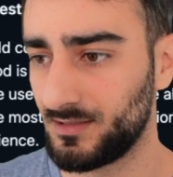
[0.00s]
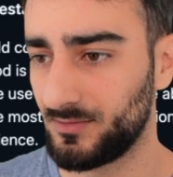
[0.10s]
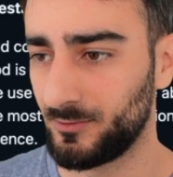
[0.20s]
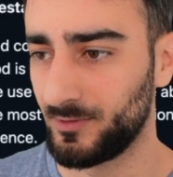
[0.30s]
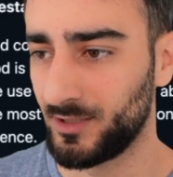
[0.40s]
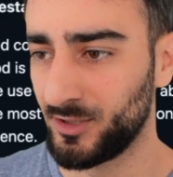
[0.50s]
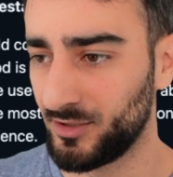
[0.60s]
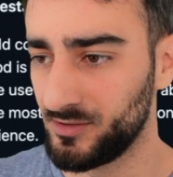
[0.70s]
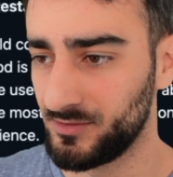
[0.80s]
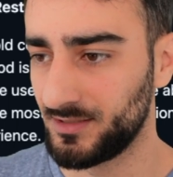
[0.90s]
So we're, we're going to
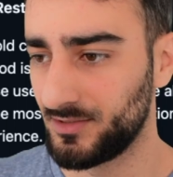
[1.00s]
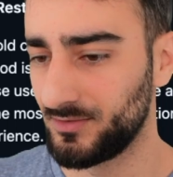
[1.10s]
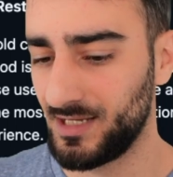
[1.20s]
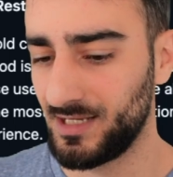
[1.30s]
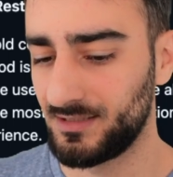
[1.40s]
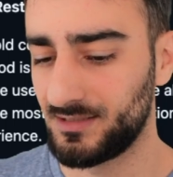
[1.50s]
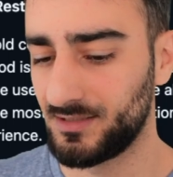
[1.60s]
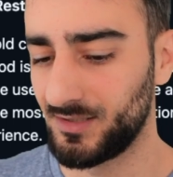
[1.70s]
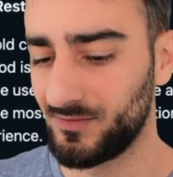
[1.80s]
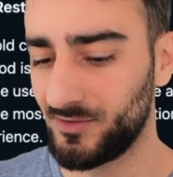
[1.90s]
go into add
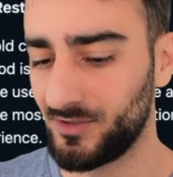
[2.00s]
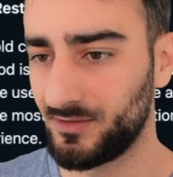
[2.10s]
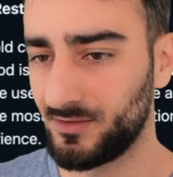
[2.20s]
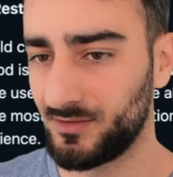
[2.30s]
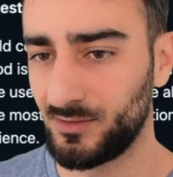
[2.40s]
server.